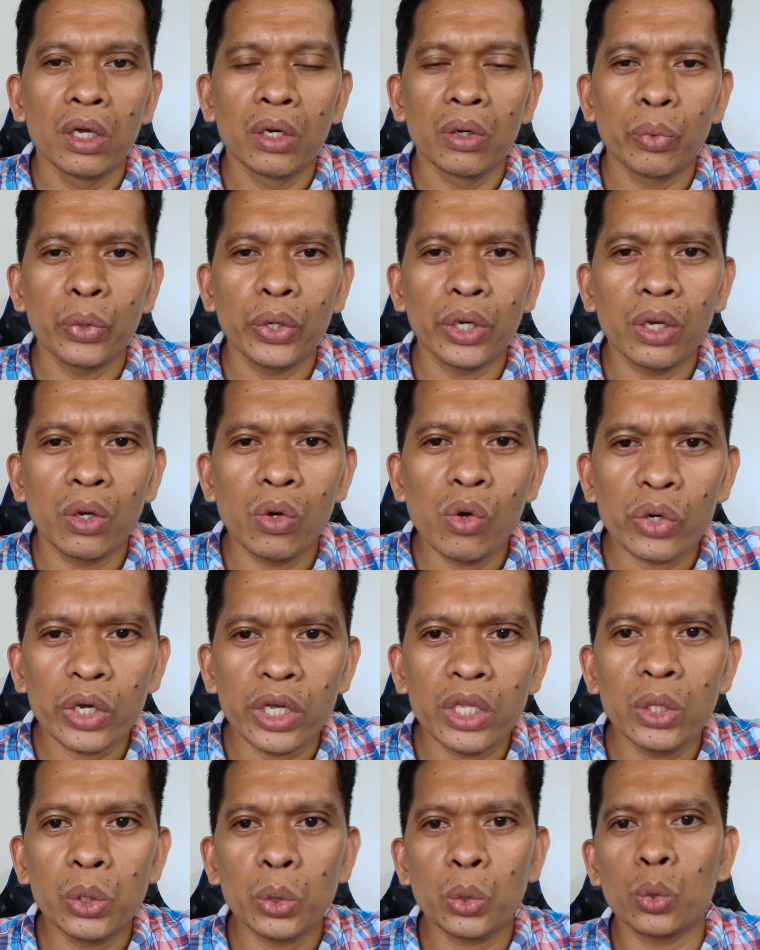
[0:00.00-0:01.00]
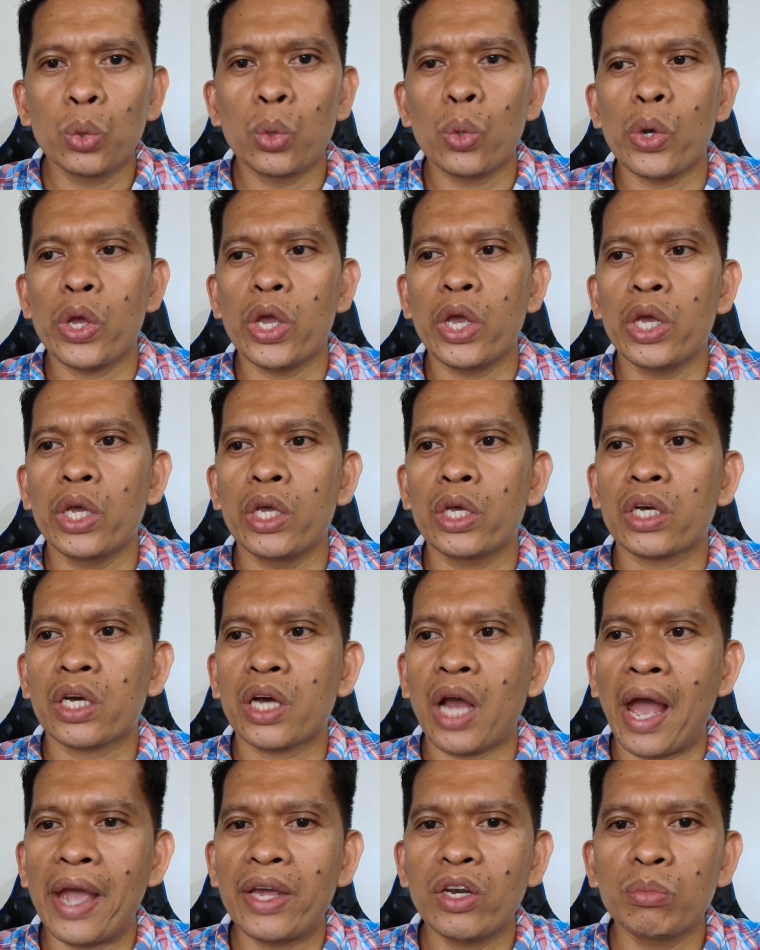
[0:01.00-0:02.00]
we look into a
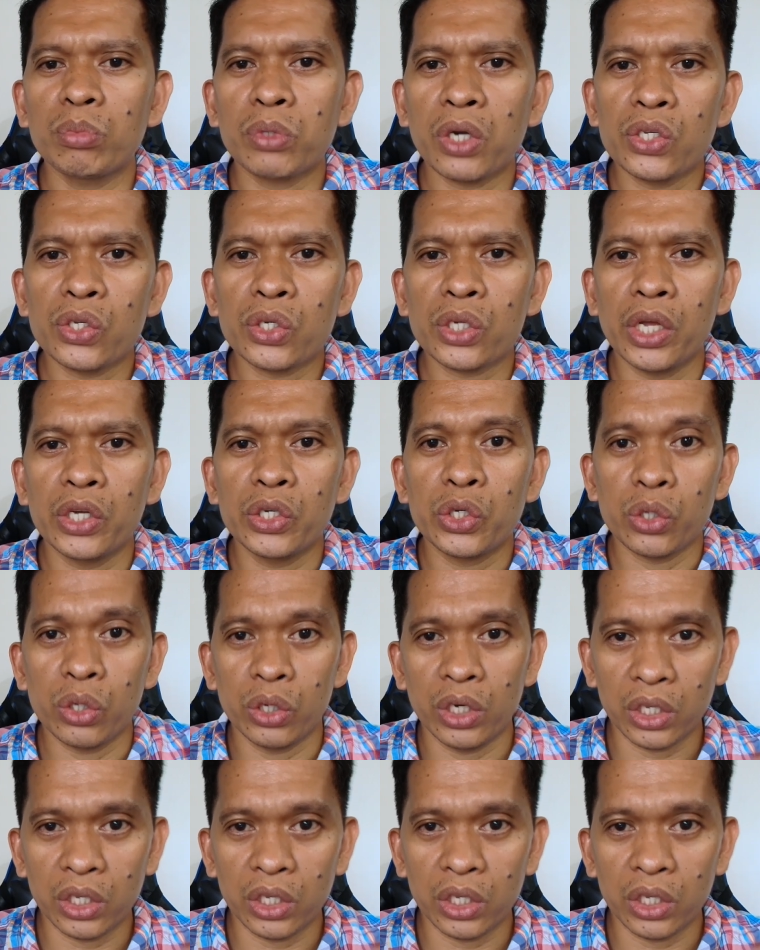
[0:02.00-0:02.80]
kind of translation